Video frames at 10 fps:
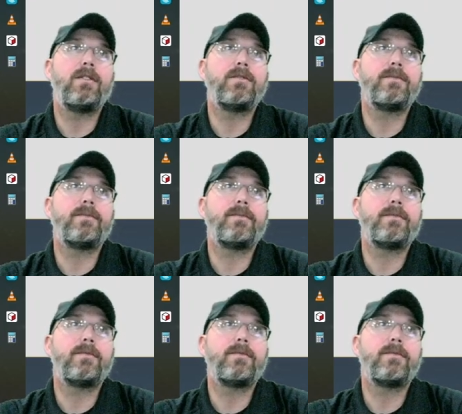
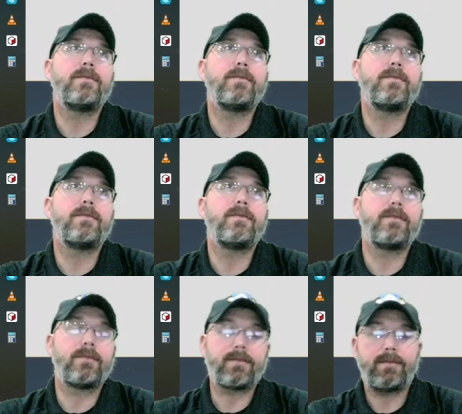
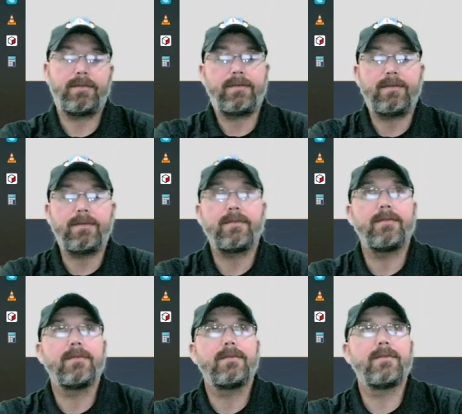
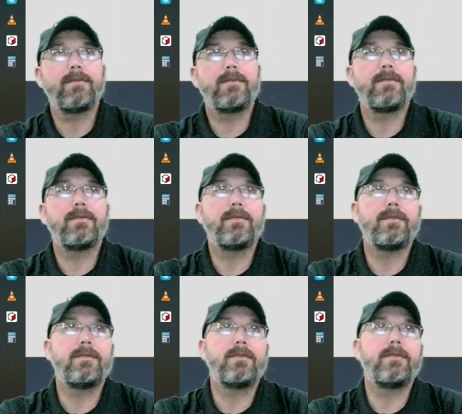
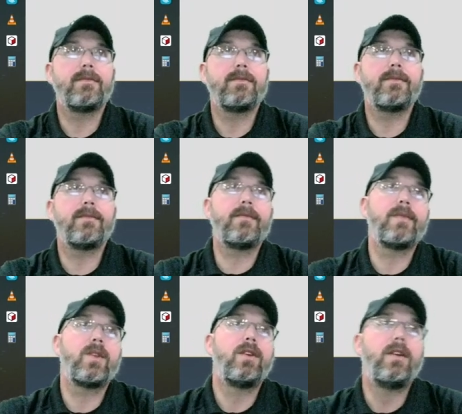
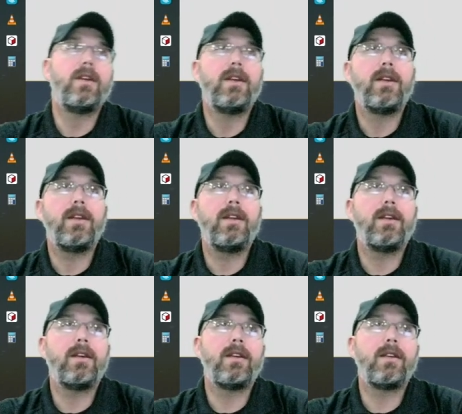
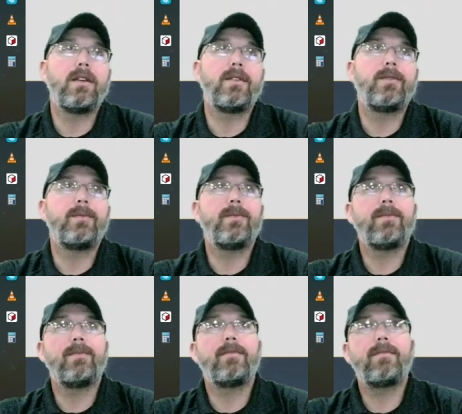
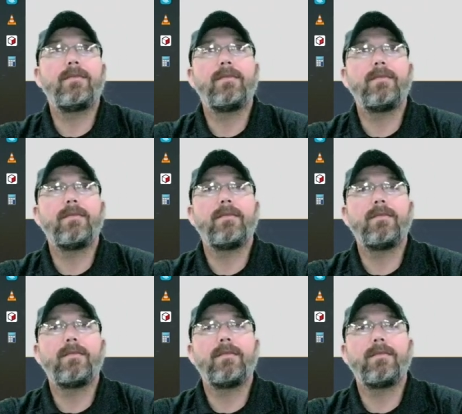
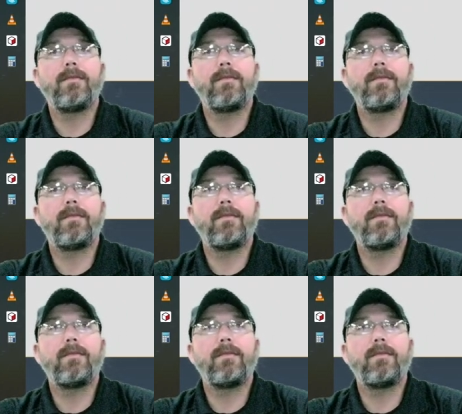No one is speaking in this clip.